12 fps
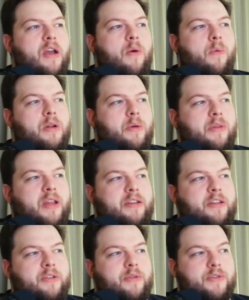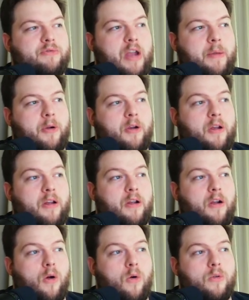what I would like to do is grab our
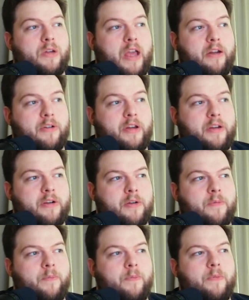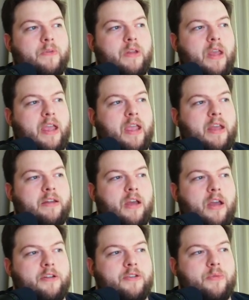old header here, and
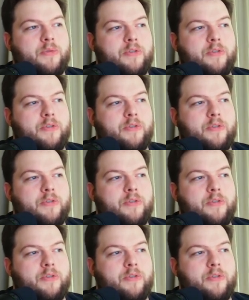I just want